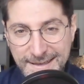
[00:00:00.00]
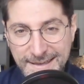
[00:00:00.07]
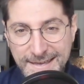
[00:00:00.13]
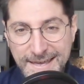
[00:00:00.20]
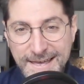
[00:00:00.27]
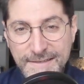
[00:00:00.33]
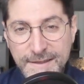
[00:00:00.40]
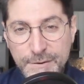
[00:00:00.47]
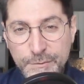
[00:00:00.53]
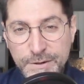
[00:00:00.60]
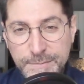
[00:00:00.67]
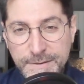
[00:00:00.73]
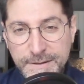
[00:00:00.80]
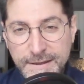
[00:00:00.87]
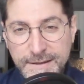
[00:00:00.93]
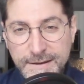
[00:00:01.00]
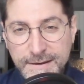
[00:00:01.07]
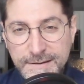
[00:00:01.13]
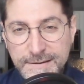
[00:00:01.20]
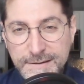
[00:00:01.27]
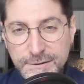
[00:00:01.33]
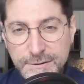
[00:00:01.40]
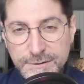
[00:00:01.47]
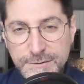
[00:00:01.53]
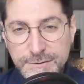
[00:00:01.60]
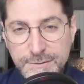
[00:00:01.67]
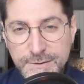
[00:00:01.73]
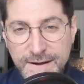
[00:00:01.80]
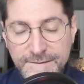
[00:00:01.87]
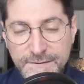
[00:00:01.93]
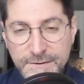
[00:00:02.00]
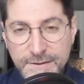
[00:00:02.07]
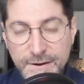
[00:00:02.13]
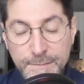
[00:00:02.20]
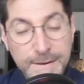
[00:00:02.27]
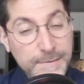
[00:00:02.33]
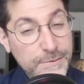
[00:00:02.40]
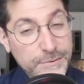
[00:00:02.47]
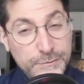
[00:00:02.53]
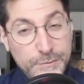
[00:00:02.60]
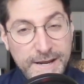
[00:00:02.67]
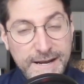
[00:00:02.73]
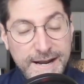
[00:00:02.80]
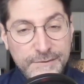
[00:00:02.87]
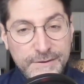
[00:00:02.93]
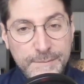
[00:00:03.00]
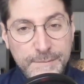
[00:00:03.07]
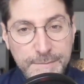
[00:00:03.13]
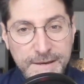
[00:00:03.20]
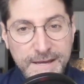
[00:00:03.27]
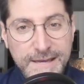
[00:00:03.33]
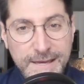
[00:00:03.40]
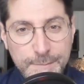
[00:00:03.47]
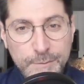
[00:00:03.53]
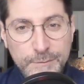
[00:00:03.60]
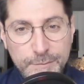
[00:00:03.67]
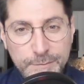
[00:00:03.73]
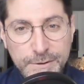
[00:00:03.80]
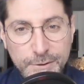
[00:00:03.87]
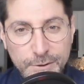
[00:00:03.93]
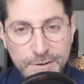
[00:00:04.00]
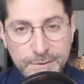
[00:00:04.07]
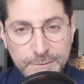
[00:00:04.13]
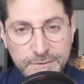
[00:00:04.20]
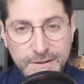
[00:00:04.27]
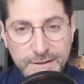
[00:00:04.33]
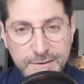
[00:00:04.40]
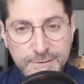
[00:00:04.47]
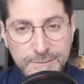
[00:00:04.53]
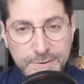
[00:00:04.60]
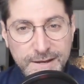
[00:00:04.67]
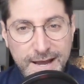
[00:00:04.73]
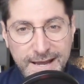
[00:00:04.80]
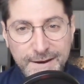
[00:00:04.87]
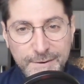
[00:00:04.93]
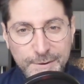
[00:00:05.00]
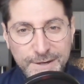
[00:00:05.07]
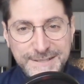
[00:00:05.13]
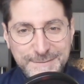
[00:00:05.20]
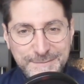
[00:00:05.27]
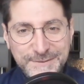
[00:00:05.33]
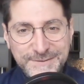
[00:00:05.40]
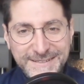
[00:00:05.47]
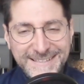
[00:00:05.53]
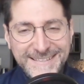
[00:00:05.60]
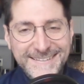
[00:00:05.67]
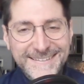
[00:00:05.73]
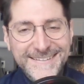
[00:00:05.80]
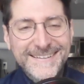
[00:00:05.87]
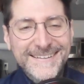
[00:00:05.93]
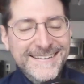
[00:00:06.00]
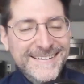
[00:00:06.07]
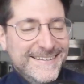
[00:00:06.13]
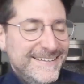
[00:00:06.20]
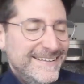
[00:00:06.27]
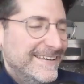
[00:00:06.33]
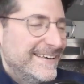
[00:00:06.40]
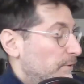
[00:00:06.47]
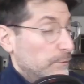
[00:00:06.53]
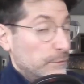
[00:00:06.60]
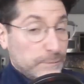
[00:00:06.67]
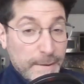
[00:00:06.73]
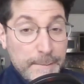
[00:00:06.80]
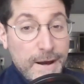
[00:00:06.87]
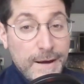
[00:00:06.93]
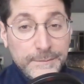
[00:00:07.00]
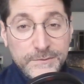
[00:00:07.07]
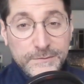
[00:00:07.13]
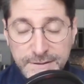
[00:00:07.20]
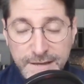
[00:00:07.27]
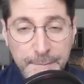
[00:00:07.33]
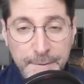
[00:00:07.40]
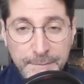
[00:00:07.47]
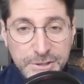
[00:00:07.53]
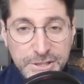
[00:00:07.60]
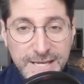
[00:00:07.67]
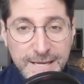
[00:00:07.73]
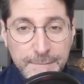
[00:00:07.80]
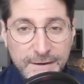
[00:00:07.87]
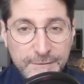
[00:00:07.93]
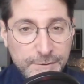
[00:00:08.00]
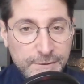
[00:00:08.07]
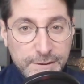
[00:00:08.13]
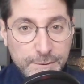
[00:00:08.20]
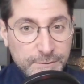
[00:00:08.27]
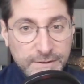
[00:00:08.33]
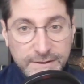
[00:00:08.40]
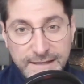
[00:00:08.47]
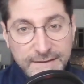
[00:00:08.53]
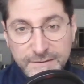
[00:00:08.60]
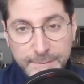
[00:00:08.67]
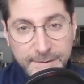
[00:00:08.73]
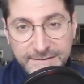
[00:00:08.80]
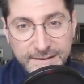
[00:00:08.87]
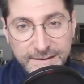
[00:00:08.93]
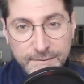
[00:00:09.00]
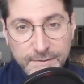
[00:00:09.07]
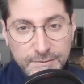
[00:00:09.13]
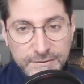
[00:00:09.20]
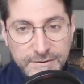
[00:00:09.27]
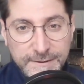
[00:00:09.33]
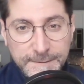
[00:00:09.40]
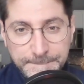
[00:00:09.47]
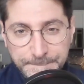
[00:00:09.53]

And then it would have been like a year or two after that, or maybe it was right after that. Maybe I came home from New York and was like, I got to watch this movie. But it was my mom's. I remember she came back from the theater and was like, that's the best thing I've ever seen.